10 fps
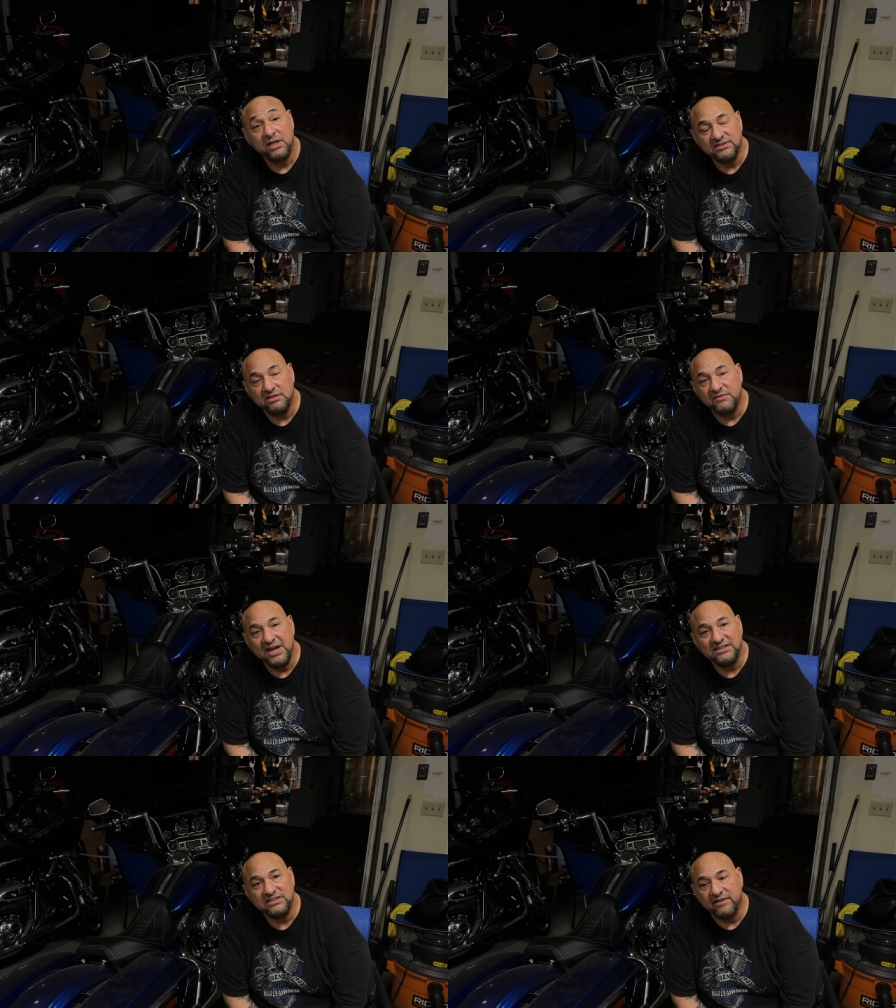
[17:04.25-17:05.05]
And if you
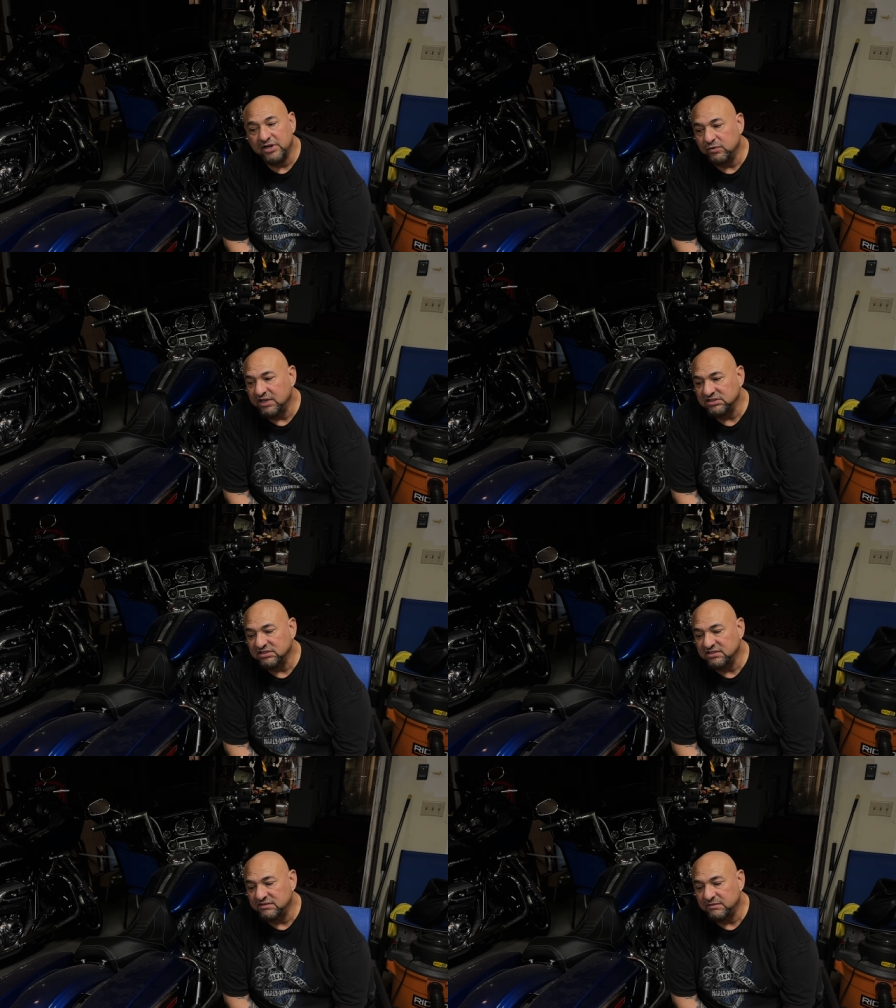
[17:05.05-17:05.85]
guys have any
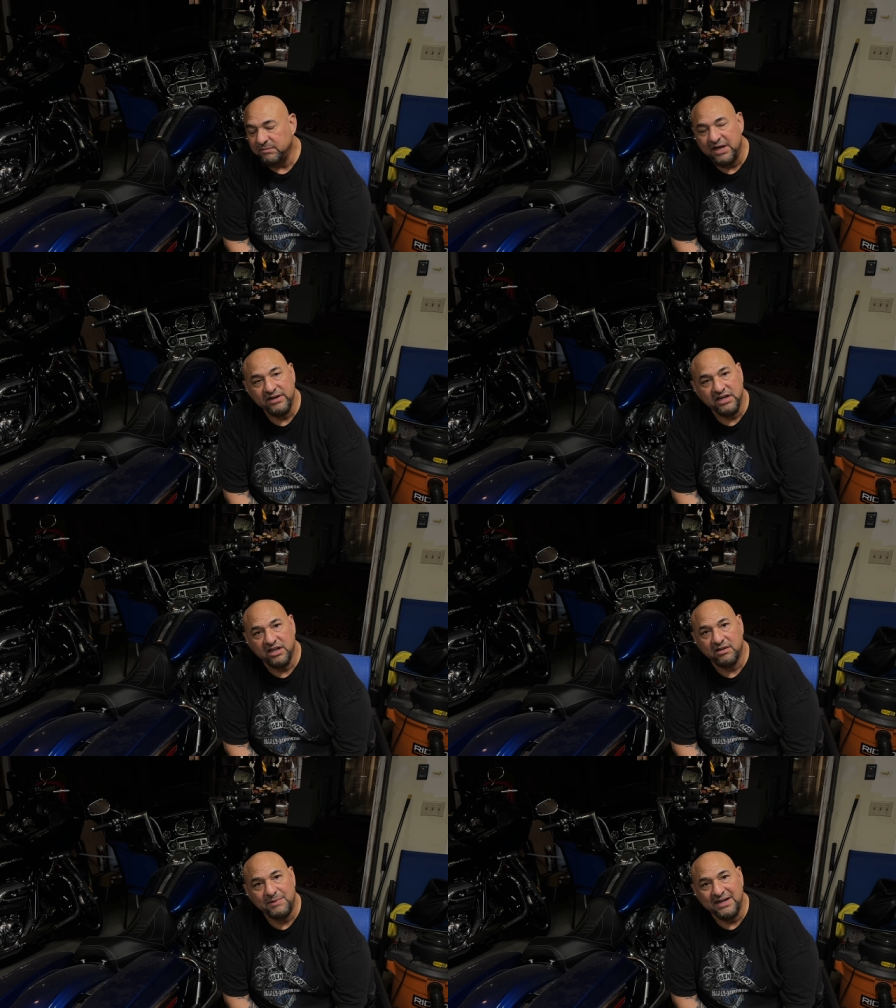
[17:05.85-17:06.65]
questions about any of
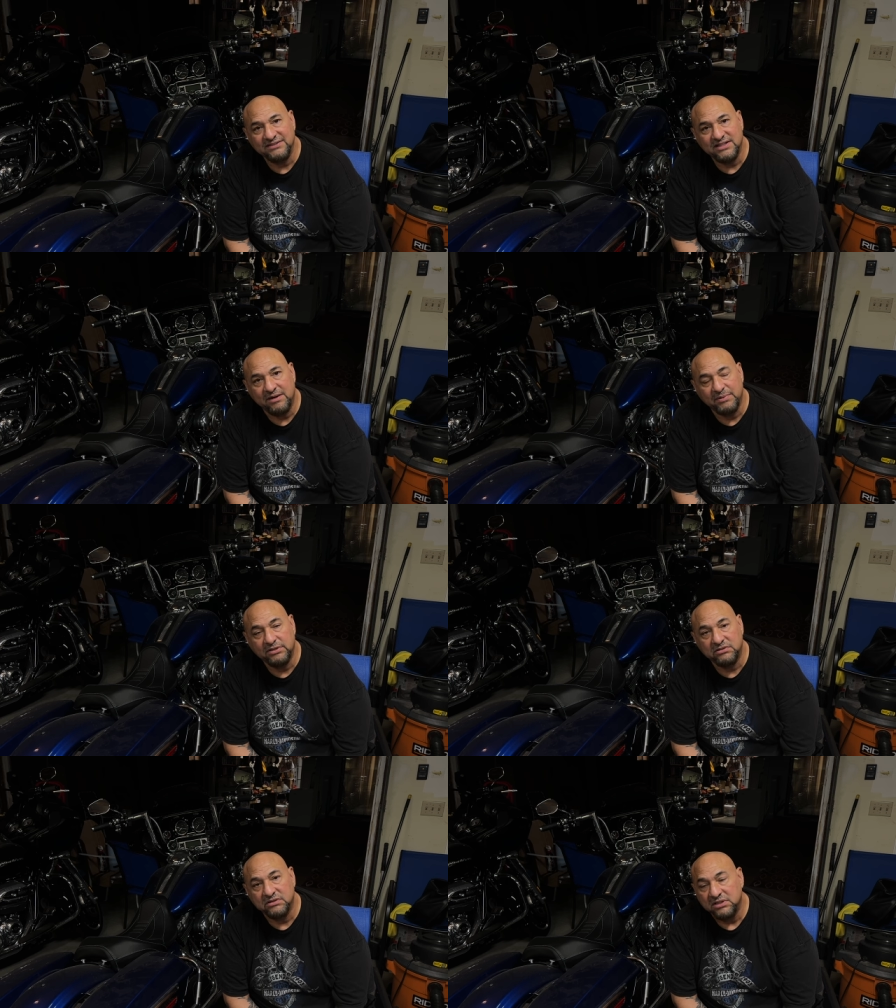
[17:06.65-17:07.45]
the bikes that I
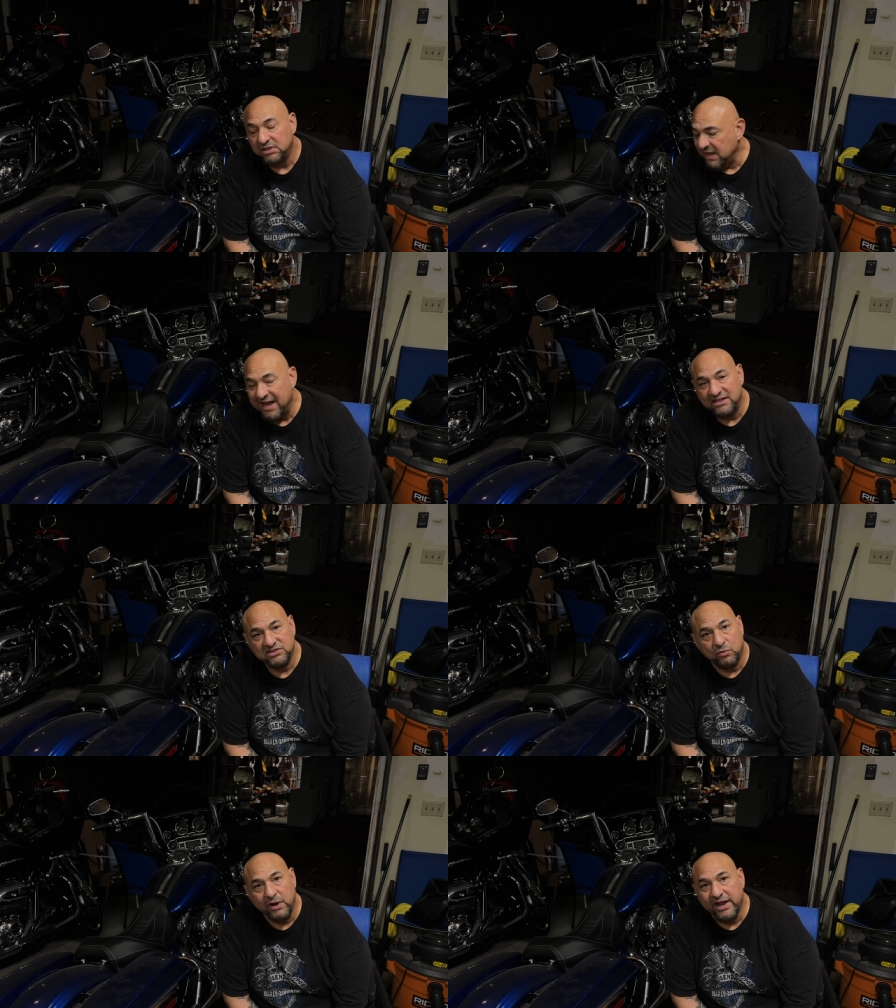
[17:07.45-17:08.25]
built, ask
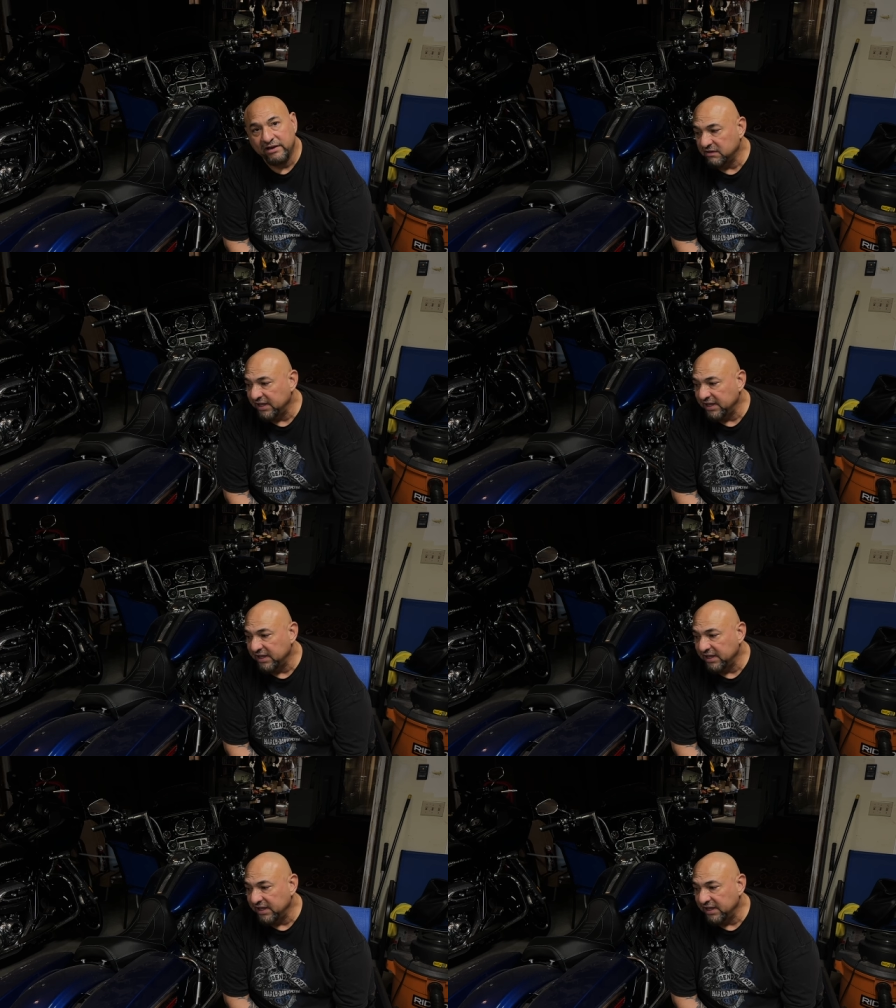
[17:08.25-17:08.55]
away.